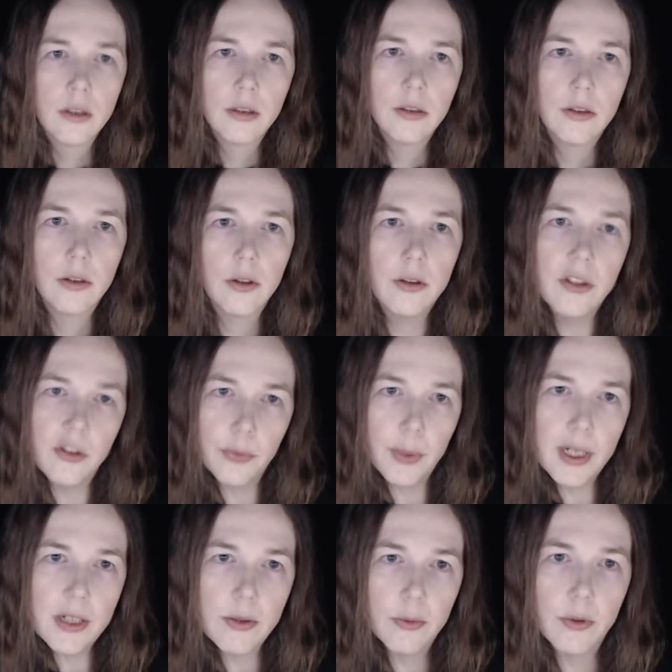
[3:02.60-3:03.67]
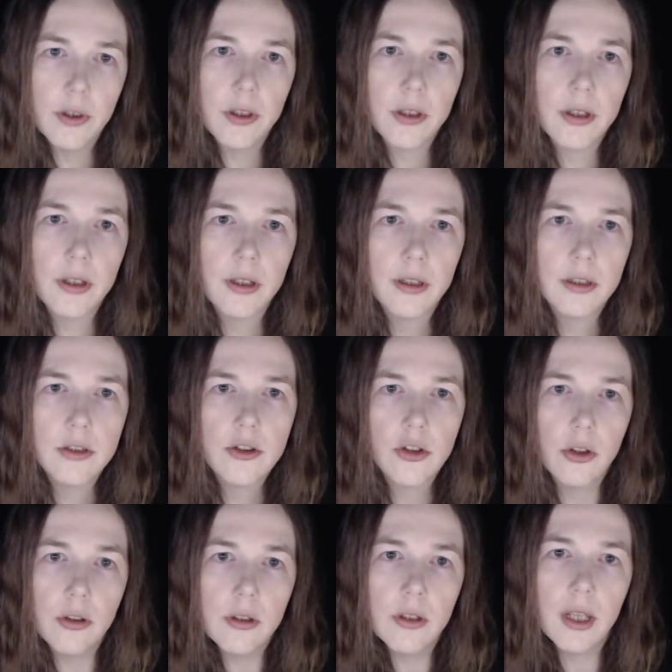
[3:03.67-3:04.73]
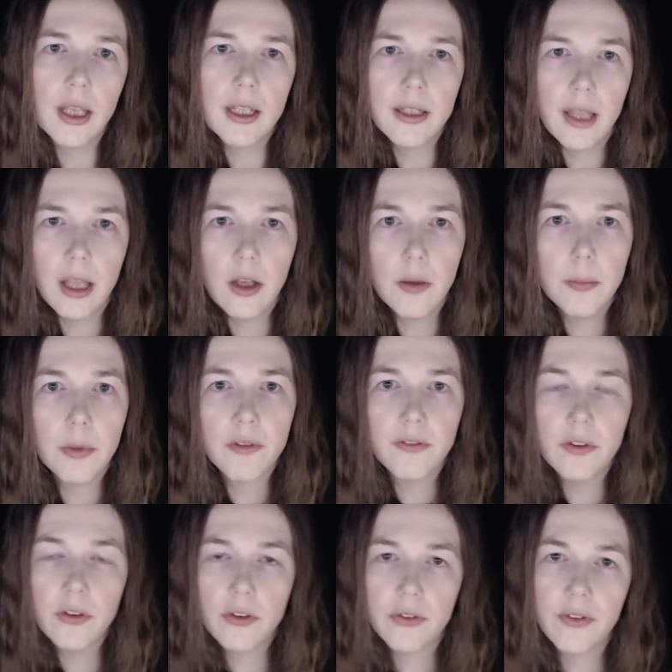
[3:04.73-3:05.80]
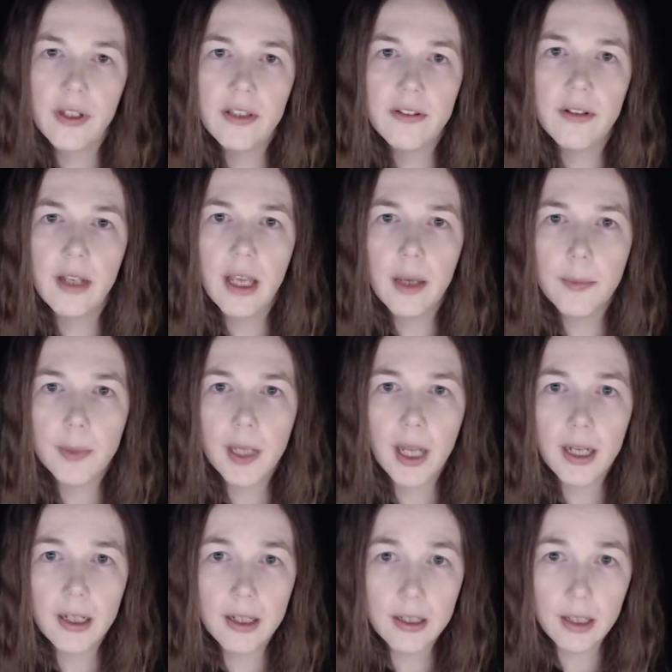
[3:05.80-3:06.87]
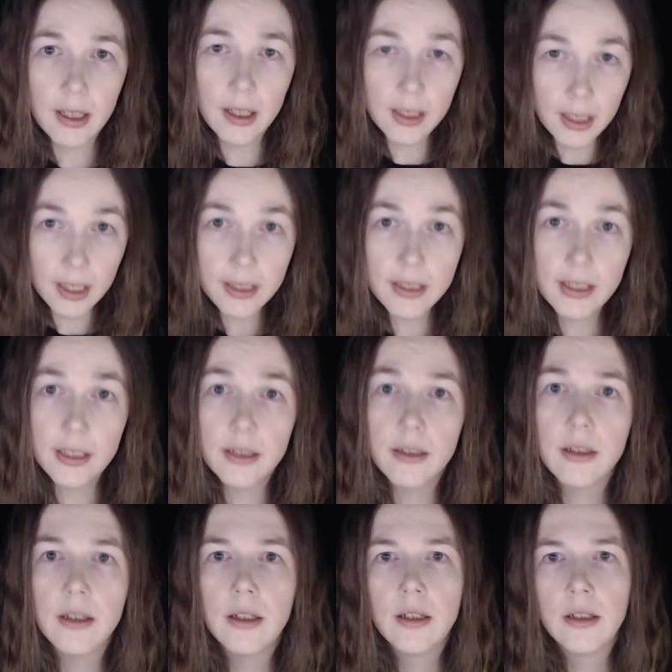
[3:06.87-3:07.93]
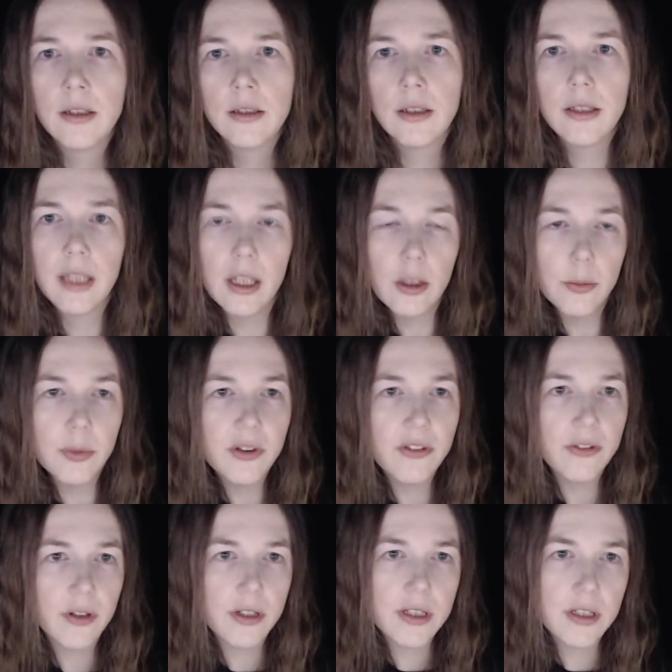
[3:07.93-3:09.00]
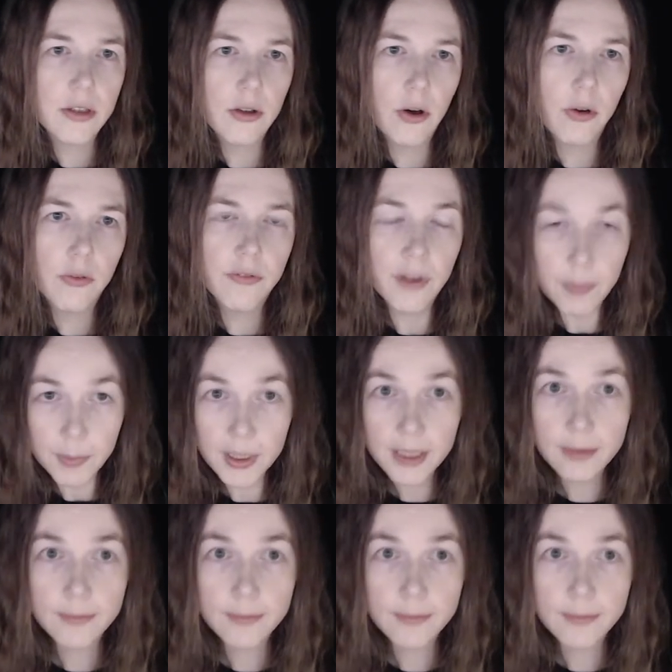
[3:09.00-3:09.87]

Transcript: On his way to work, John can't help but feel strangely happy at the idea that they'll be starting their own family.